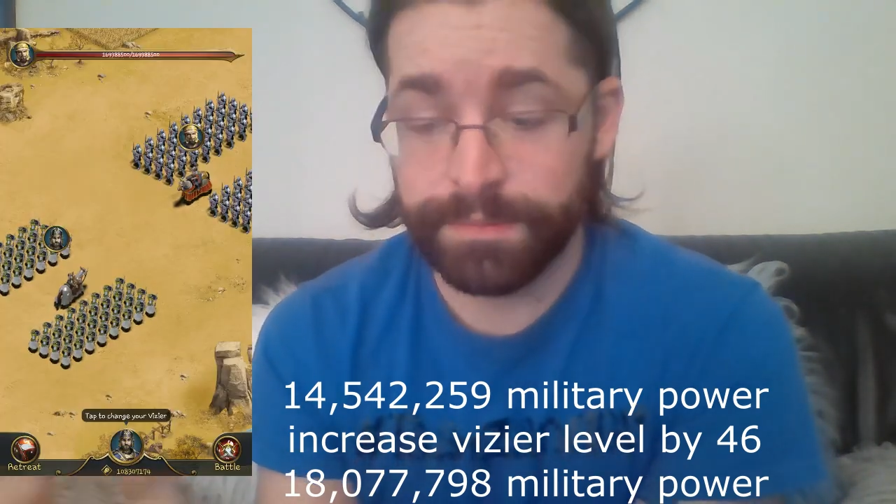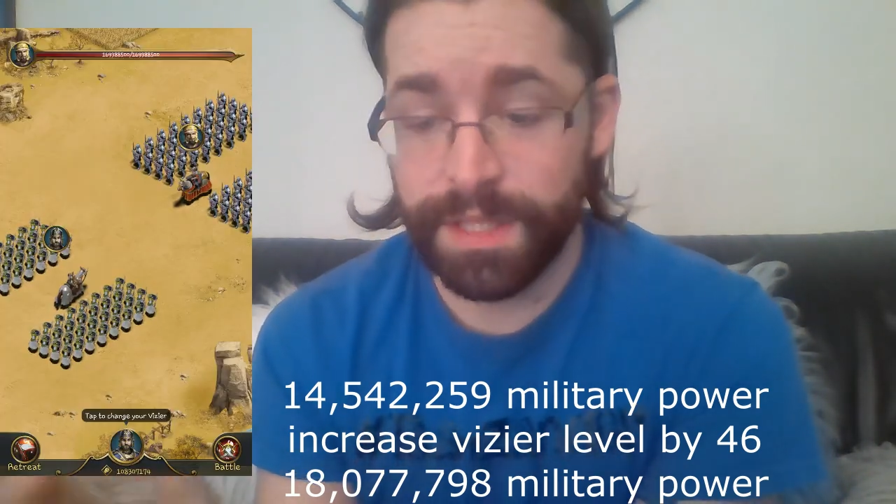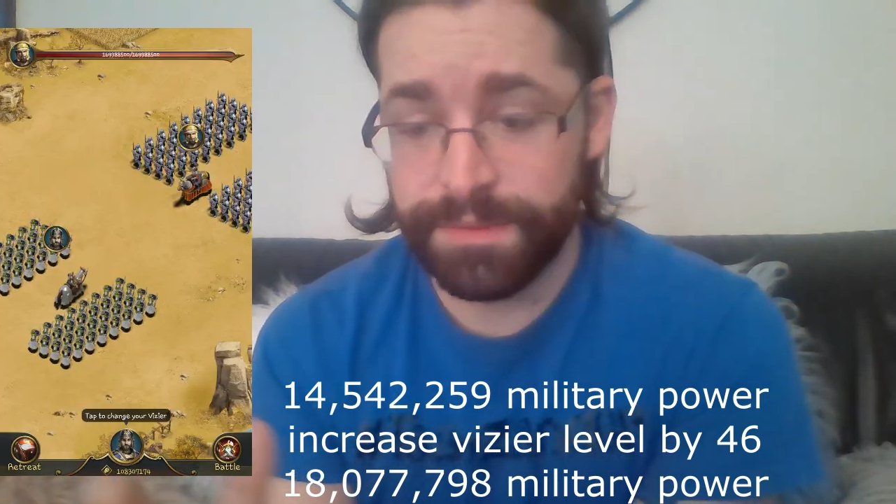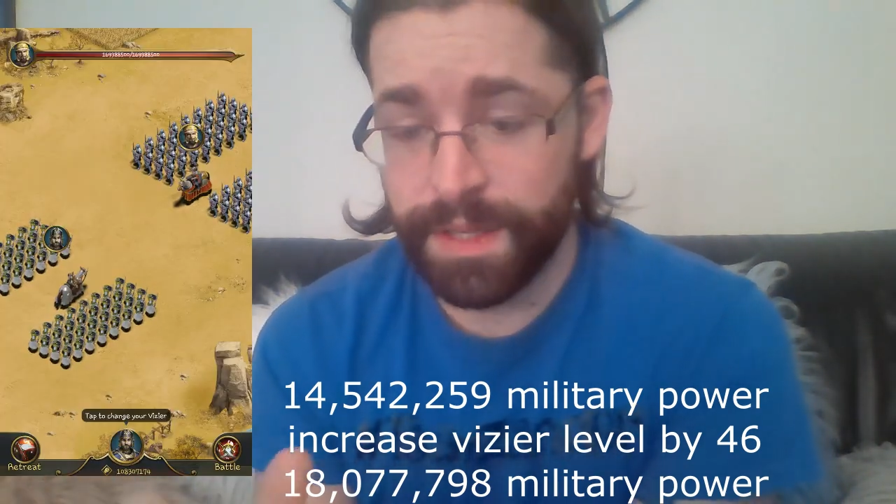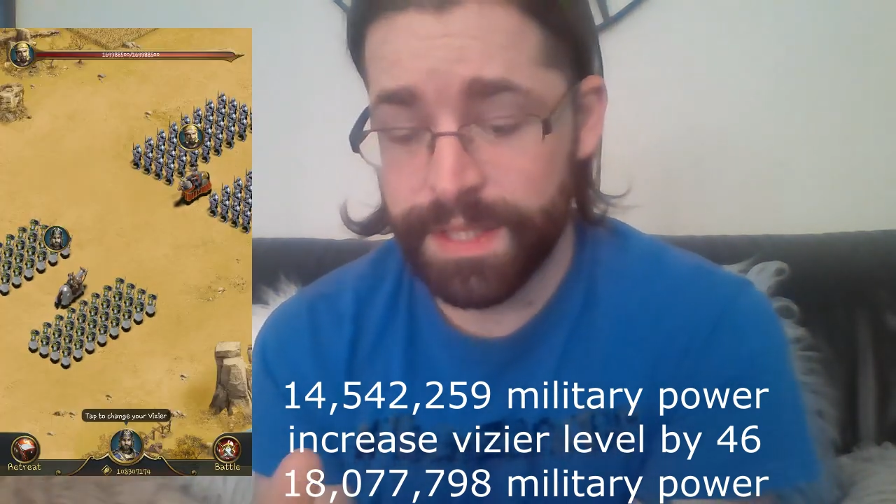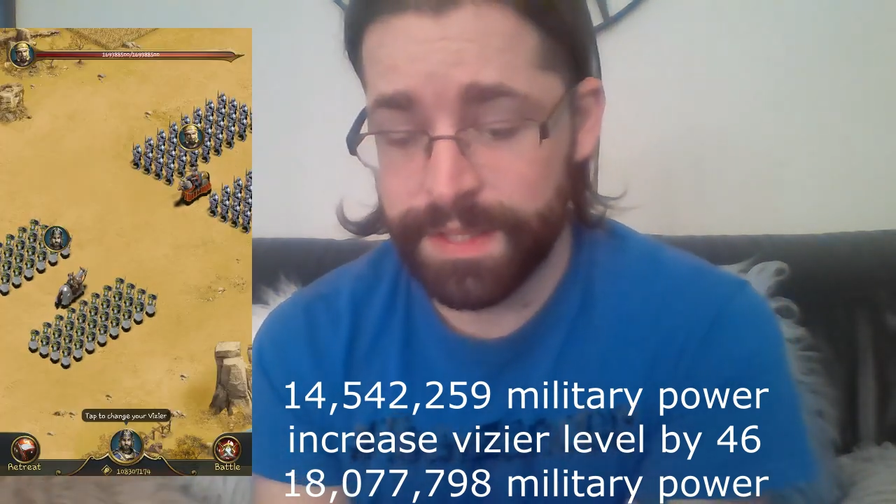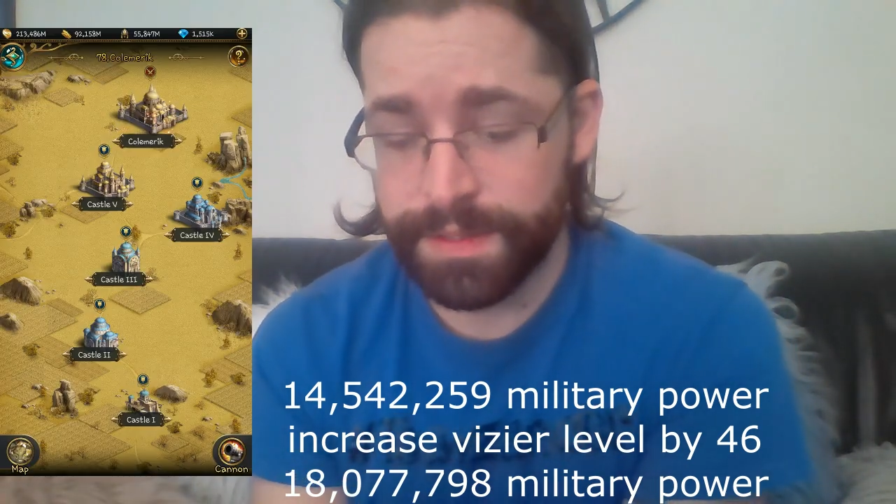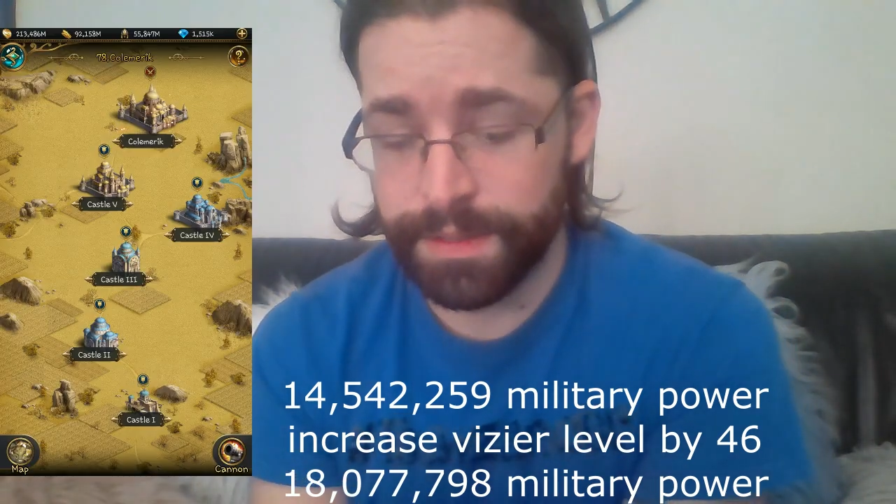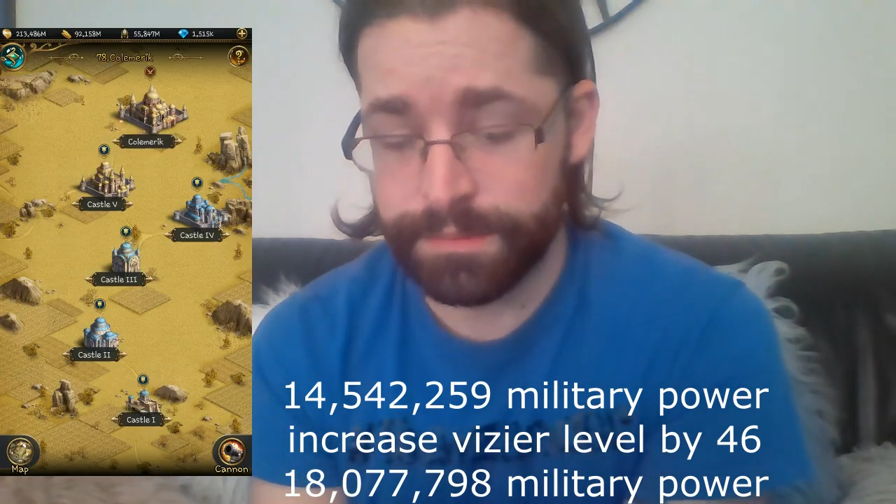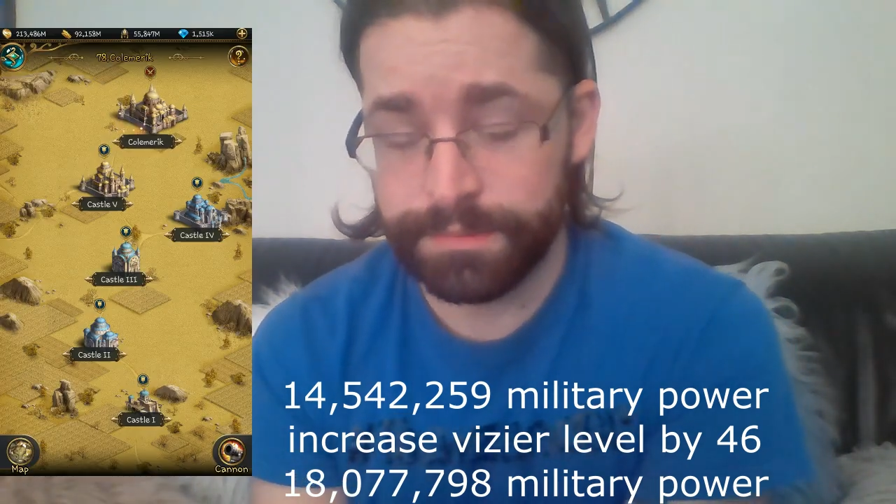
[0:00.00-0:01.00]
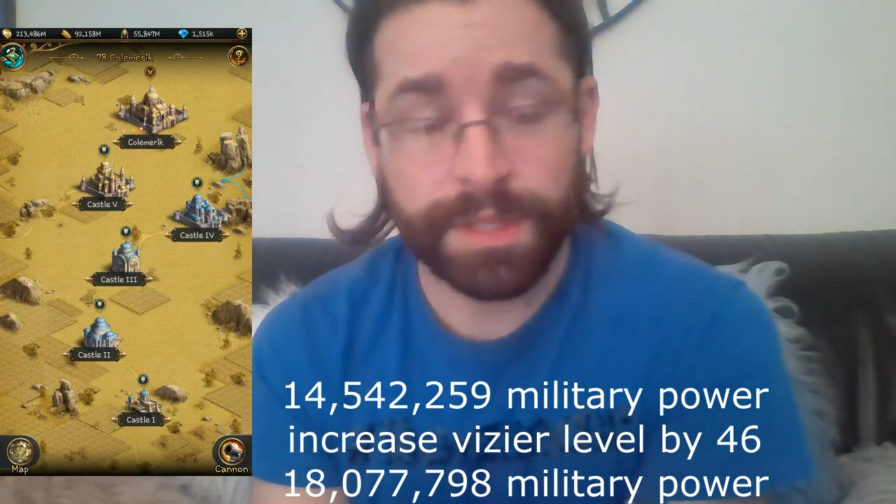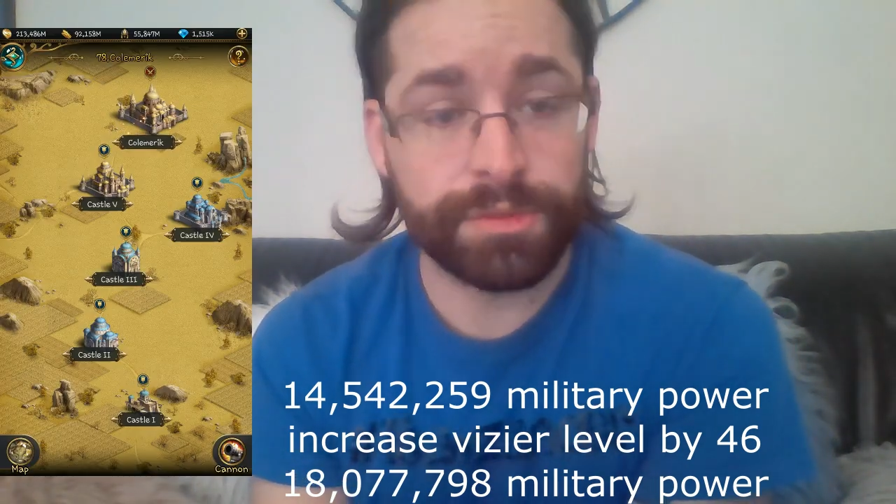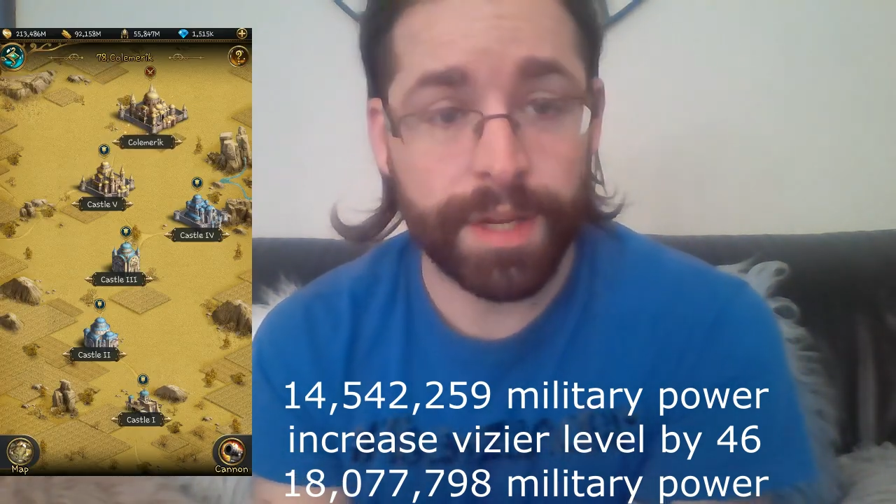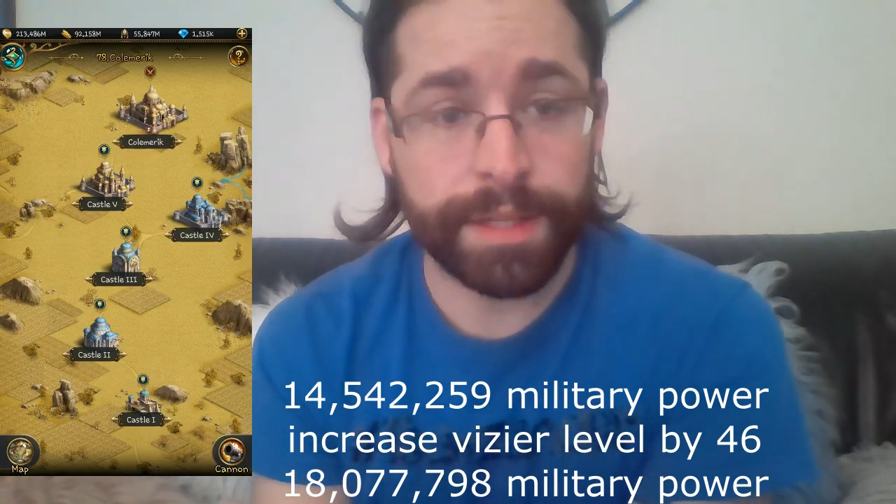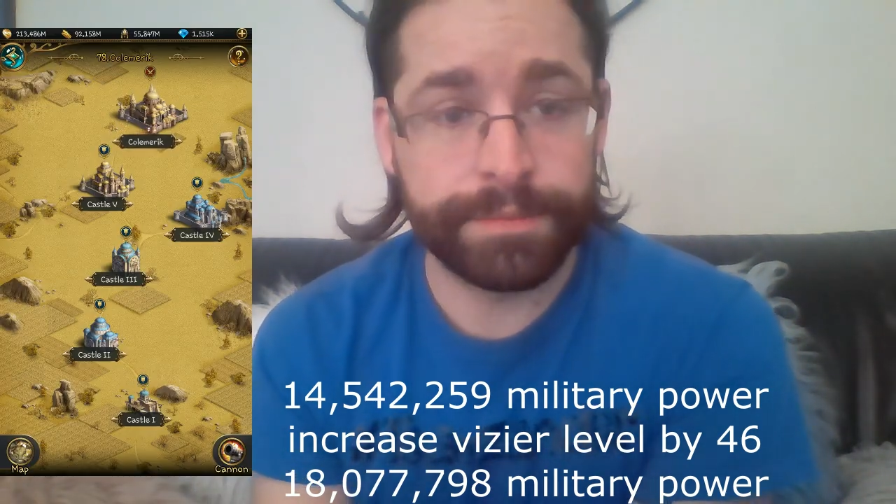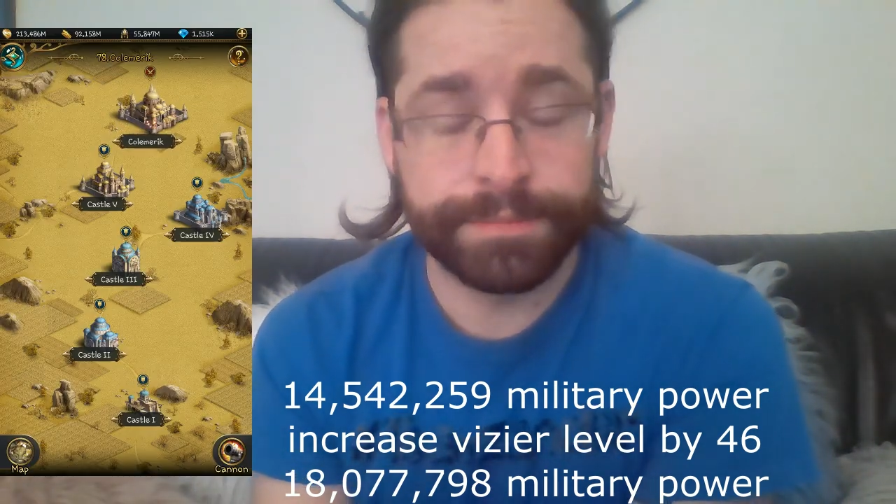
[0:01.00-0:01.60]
That's fantastic. That's great.